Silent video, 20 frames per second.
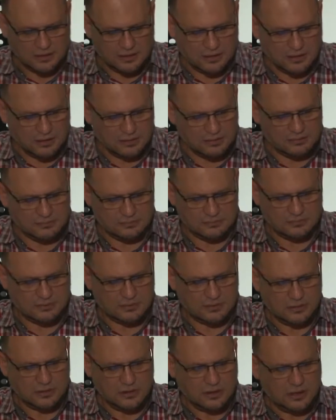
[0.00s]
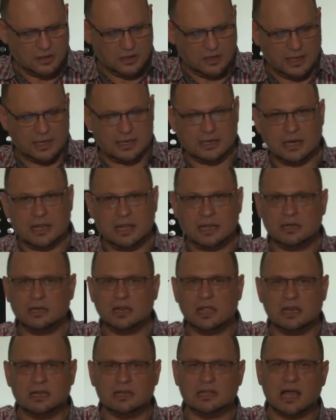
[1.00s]
Um, and, and,
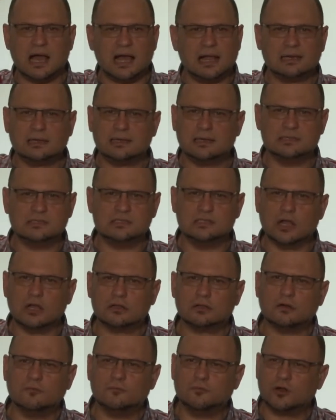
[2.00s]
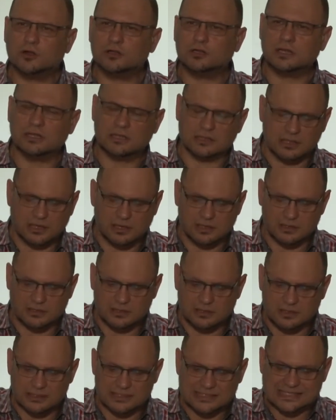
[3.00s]
and God is not confronting
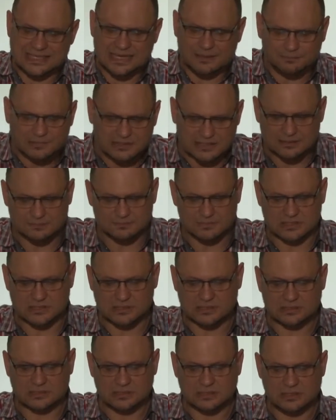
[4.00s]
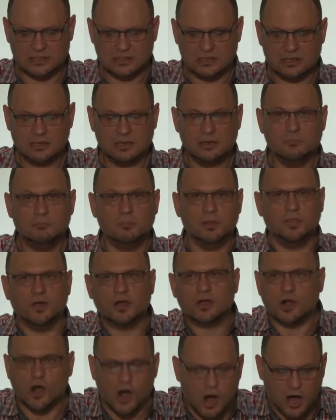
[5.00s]
the, the sentence, but
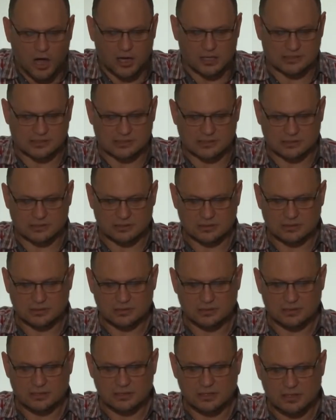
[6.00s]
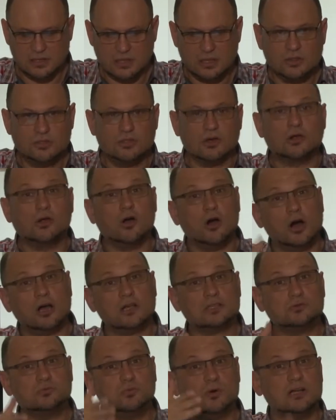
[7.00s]
the cause. The
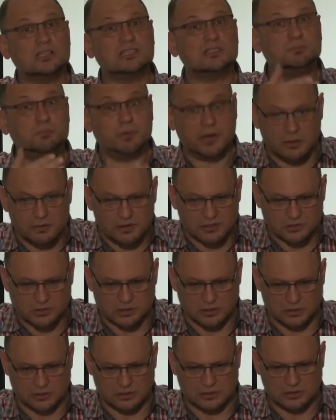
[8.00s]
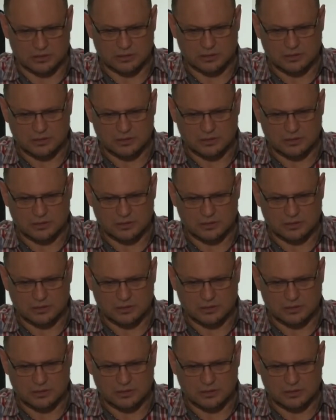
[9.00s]
cause was spiritual.